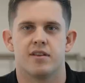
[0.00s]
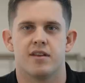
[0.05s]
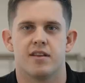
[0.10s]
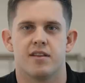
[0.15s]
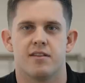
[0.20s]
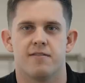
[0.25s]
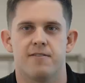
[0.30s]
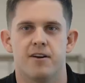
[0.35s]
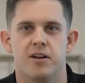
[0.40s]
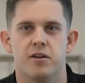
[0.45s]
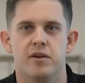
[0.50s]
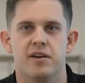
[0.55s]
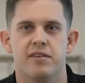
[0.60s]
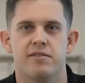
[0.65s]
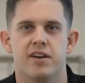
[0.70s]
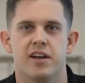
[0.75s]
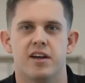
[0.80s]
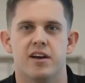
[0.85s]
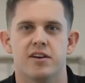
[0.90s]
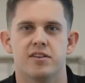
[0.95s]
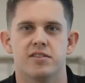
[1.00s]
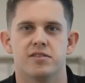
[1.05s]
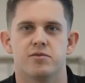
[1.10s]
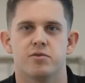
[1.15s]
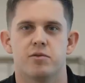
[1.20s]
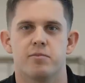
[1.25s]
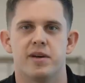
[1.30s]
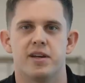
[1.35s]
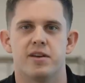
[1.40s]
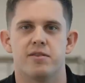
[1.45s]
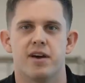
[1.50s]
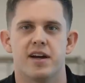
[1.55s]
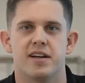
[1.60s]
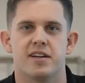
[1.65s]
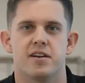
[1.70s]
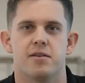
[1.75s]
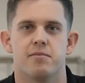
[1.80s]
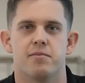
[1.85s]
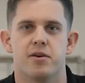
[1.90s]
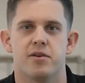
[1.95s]
The following videos will be
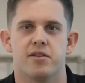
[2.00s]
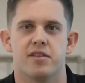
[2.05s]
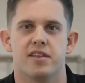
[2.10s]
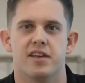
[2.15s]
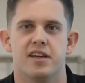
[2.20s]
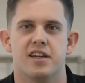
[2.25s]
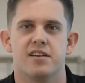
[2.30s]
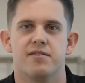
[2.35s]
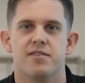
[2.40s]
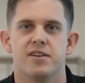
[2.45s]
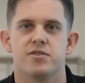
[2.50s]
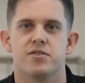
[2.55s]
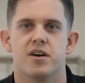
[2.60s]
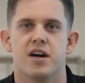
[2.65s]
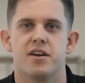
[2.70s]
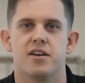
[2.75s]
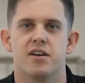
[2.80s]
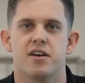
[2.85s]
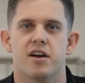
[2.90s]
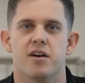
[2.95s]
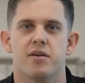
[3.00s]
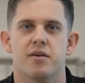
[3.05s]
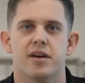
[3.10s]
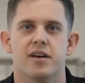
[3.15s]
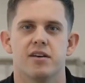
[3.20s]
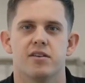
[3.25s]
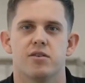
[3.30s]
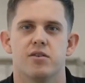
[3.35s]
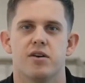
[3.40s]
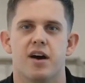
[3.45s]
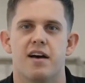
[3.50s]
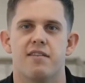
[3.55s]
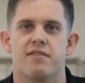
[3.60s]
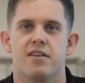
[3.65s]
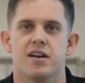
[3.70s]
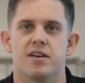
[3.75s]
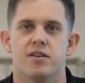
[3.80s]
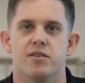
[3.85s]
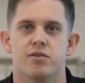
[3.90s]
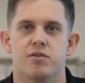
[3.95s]
directed at both the individual undergoing or have
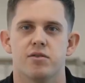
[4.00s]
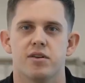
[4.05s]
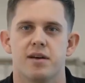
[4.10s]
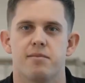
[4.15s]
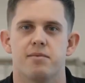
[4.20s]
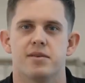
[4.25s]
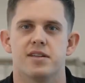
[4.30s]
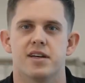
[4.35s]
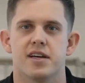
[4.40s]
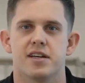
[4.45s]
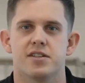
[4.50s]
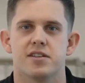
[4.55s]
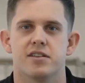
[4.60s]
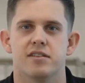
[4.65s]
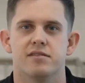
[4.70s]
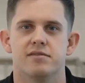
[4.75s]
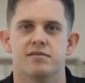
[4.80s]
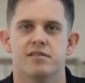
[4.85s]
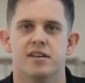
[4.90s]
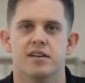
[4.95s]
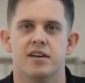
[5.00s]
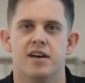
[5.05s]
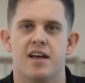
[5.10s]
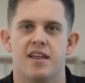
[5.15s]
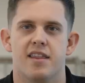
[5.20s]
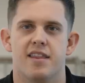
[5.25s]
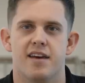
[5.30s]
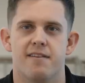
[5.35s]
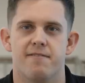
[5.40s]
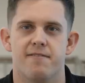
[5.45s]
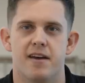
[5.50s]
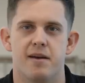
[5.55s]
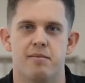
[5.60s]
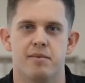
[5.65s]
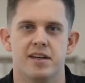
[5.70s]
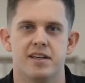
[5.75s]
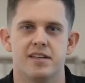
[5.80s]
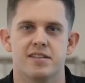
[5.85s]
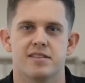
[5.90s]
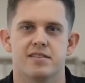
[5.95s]
undergone amputation, their
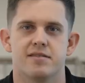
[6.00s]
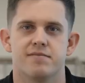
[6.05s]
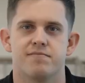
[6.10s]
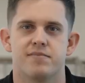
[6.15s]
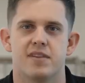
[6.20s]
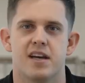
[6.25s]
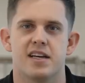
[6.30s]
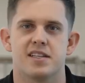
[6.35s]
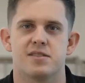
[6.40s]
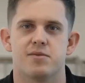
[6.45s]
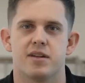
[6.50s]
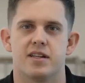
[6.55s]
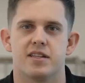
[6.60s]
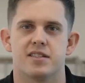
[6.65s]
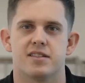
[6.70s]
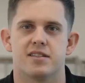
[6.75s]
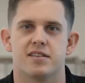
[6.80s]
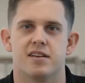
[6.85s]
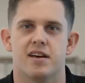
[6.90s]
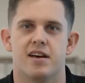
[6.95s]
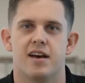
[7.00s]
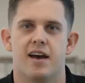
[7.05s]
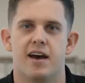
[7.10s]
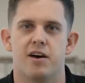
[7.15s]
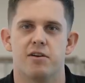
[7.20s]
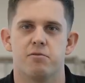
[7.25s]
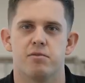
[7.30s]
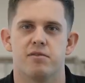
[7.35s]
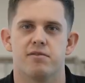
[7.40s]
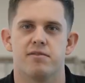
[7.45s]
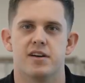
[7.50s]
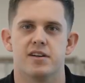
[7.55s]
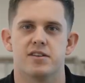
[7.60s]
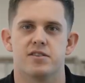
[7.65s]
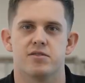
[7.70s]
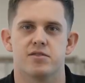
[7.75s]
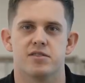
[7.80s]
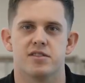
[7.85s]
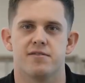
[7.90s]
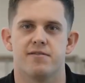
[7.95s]
families, as well as health
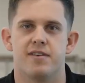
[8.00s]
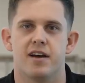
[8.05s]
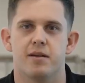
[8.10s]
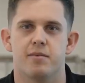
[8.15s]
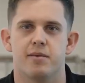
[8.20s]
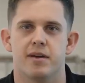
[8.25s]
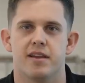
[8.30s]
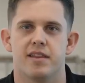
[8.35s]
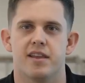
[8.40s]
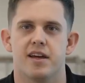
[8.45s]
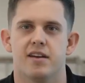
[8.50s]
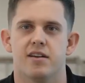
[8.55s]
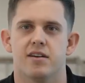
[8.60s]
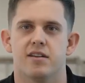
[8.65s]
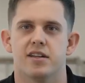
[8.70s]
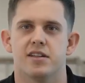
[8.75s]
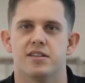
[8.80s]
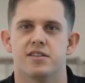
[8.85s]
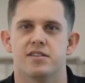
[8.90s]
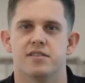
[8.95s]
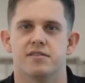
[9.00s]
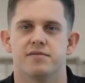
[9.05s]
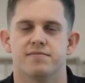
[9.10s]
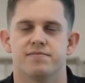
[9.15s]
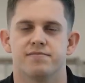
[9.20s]
professionals developing their knowledge.